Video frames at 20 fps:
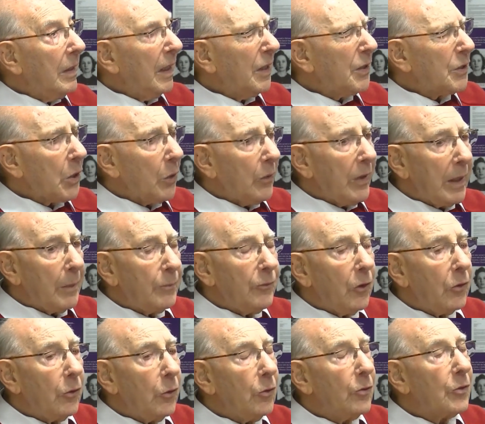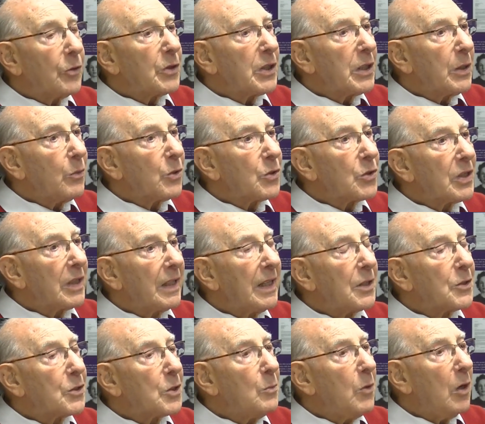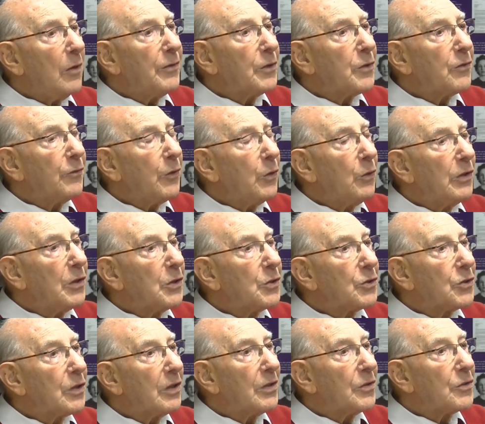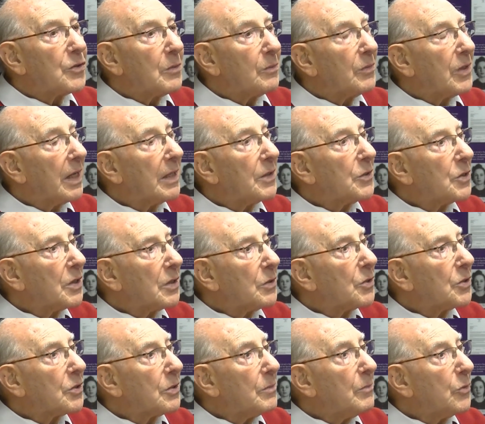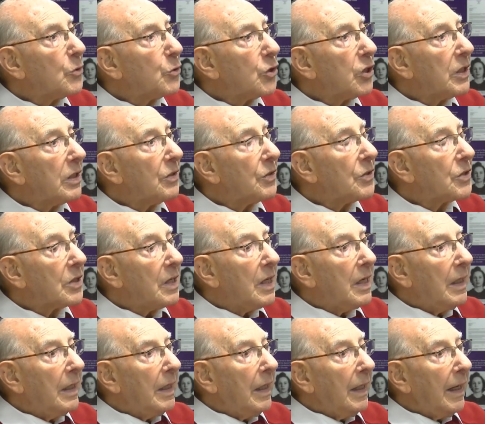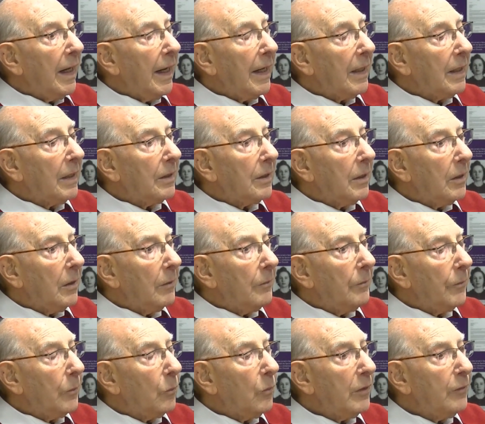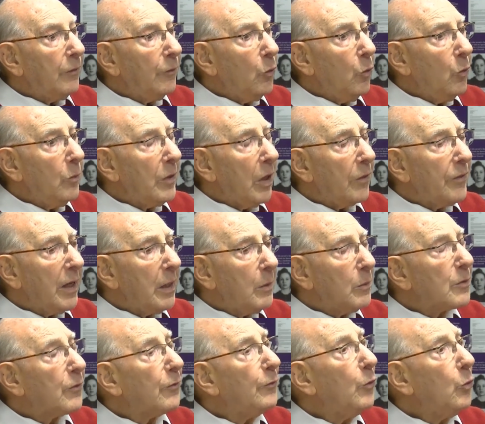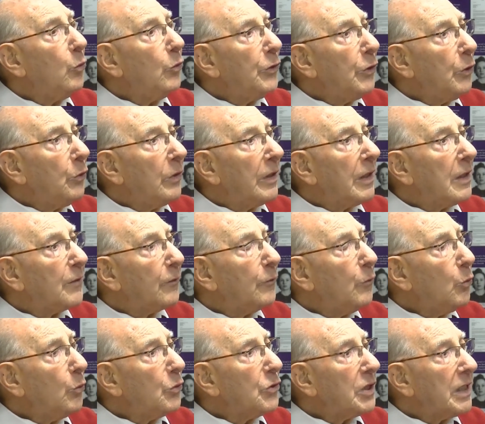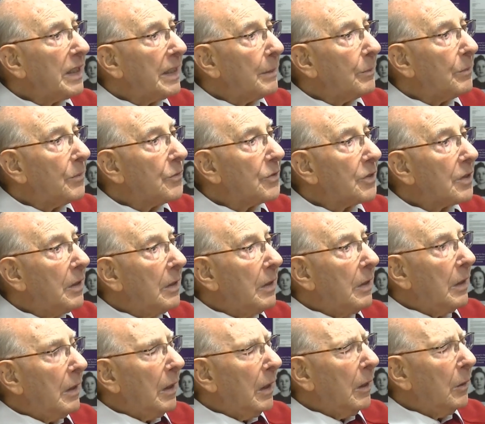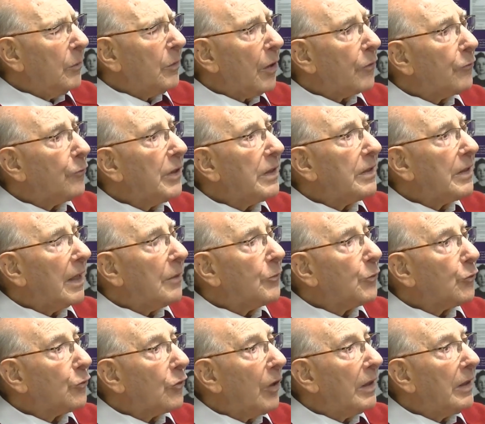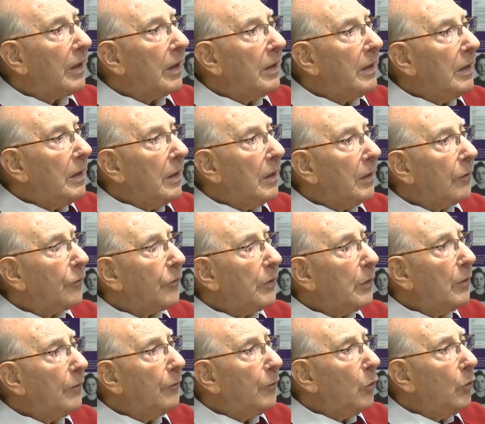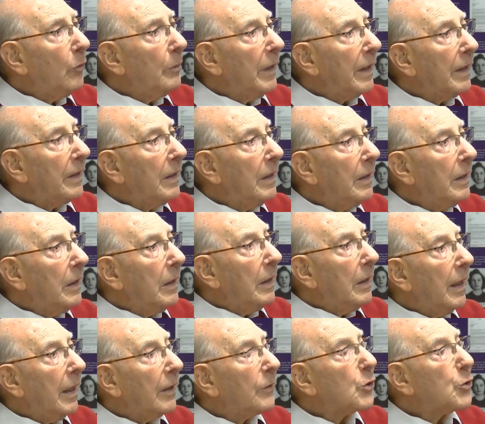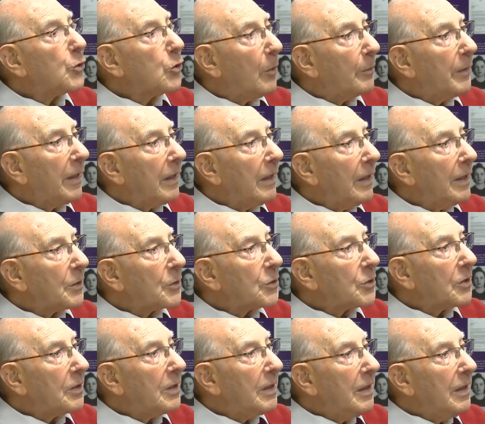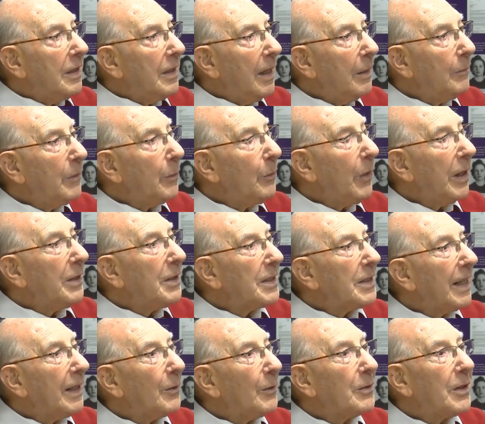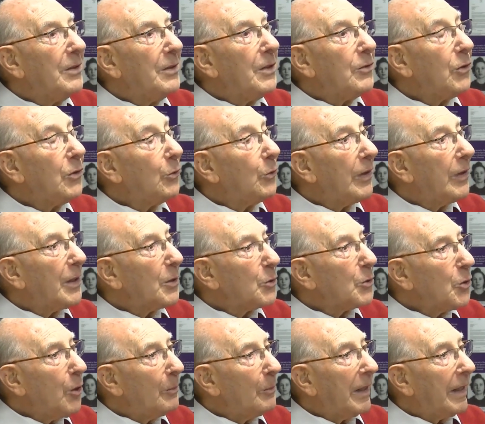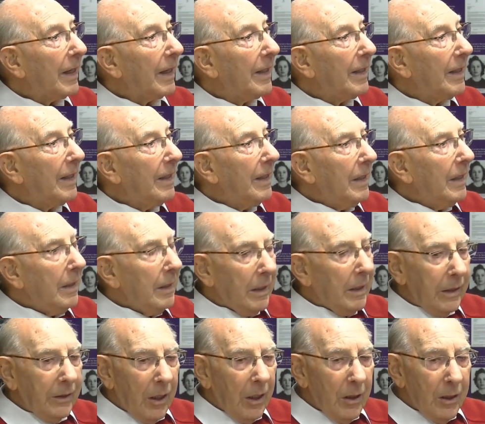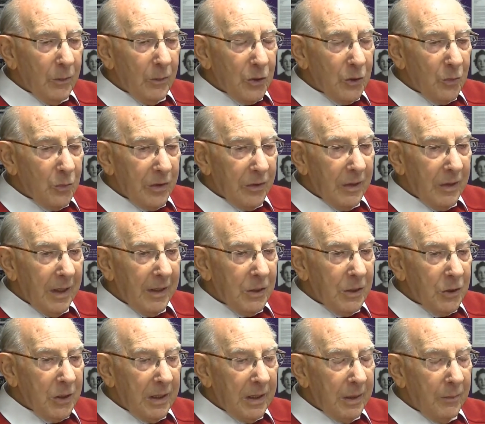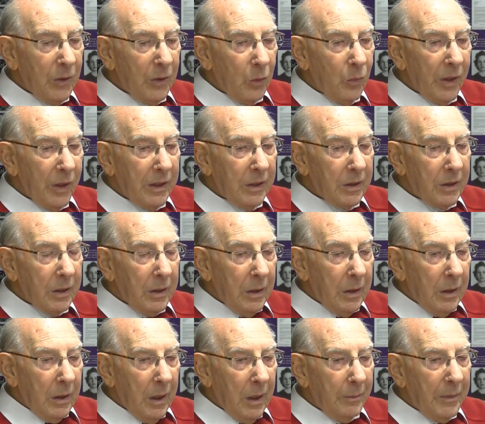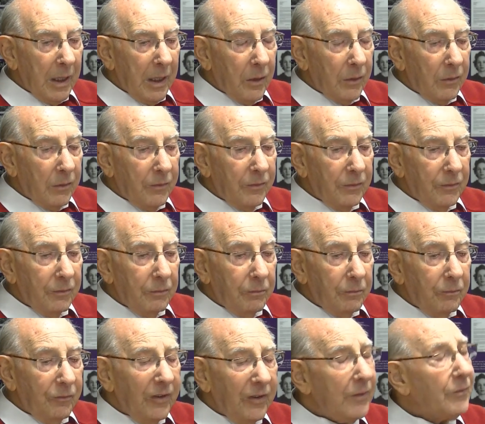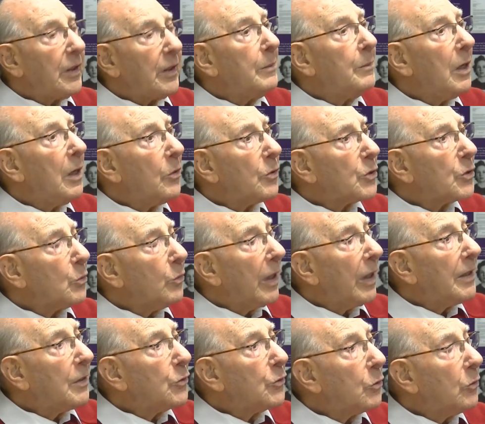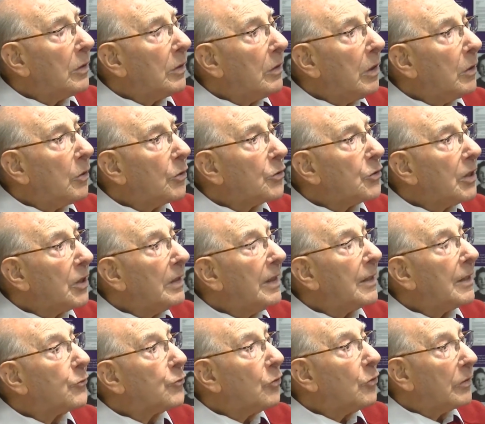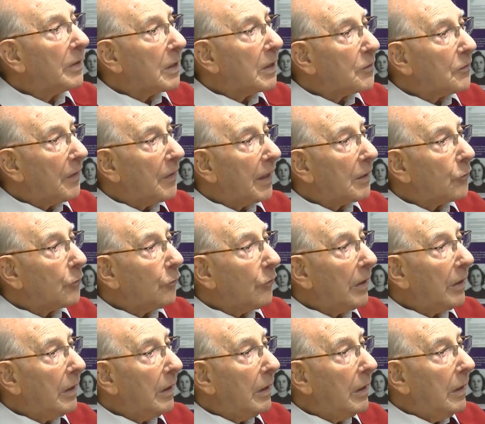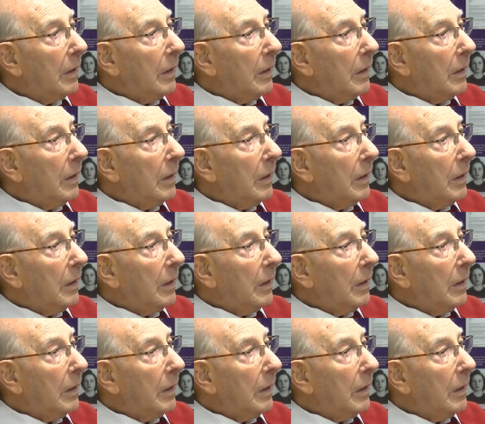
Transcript: And so our priority was to get some office furniture, some desks and some machines. And um, we formed, I think it was four units, four teams, uh, with a three-ton truck, and three or four men and a shopping list. And we went out to do our shopping. And I was with a team that went about 50 miles away to a large electronics factory.